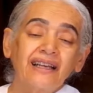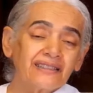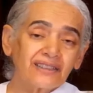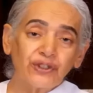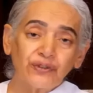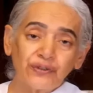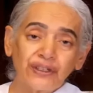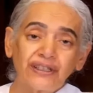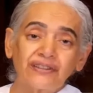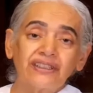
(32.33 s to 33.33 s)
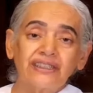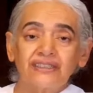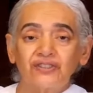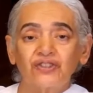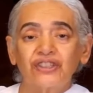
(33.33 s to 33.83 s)
Let's go further in
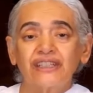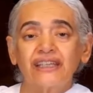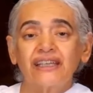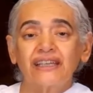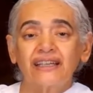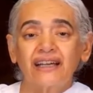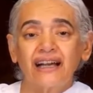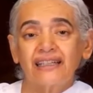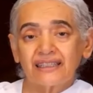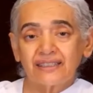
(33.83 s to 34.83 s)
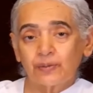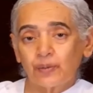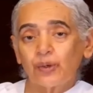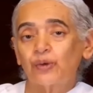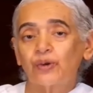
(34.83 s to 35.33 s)
this journey and
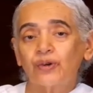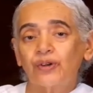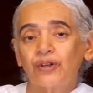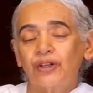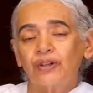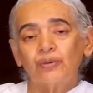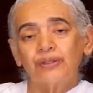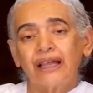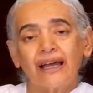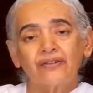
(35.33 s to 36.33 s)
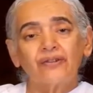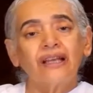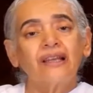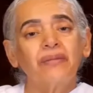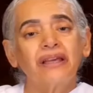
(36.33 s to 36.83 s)
explore what that
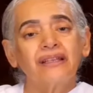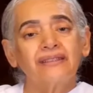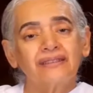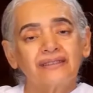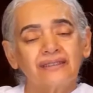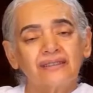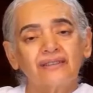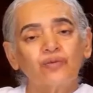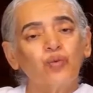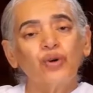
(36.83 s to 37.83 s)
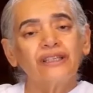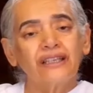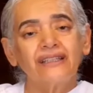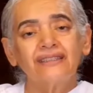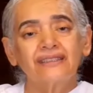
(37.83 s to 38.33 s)
really means.
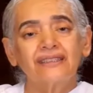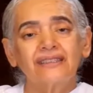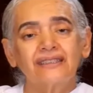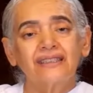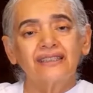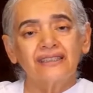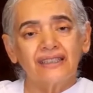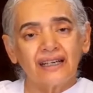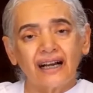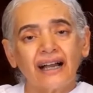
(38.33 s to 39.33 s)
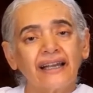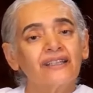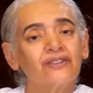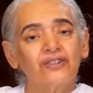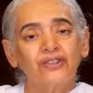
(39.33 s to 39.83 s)
What is it that
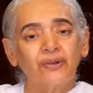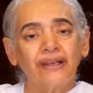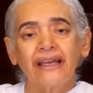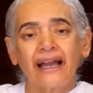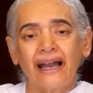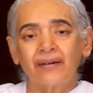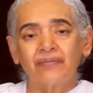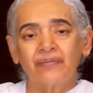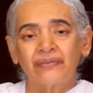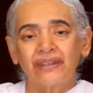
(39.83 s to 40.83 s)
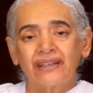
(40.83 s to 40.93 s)
I truly am?